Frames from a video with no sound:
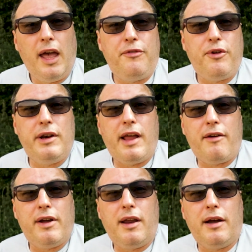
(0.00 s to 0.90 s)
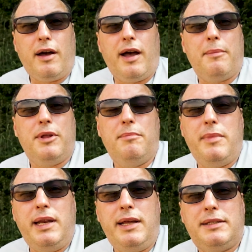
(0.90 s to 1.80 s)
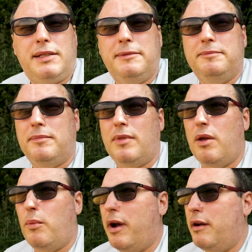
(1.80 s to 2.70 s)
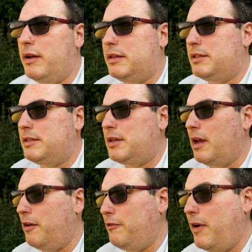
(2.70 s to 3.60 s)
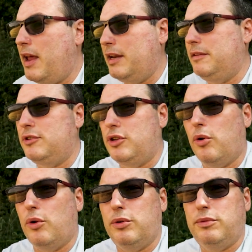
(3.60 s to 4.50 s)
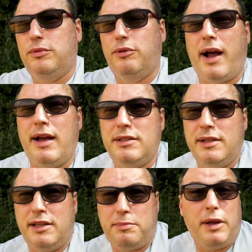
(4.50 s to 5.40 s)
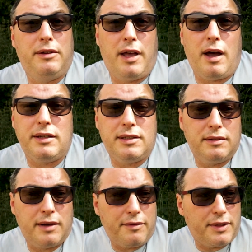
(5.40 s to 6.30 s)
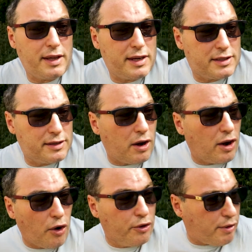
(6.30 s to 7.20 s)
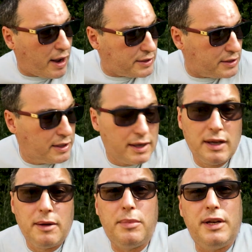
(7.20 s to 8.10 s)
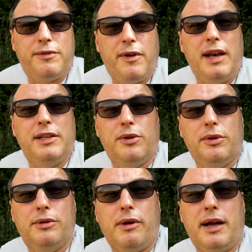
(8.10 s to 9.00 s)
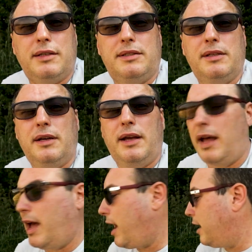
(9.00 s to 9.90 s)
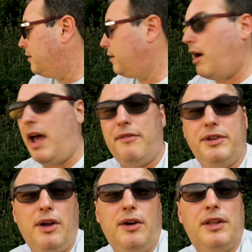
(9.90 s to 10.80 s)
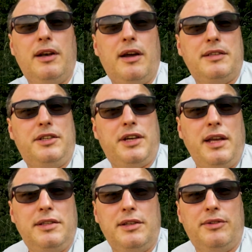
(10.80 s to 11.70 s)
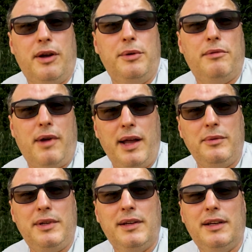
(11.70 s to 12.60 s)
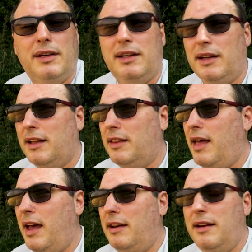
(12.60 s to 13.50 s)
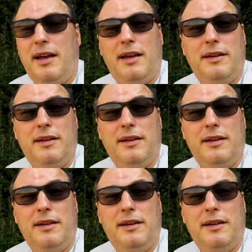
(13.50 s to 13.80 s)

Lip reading: If you're in an area like I am at the minute, where it's fairly tall grass, it's been cut and everything, and it's not long grass, but it's fairly tall grass, and I have a dog that likes to chase the drone around, then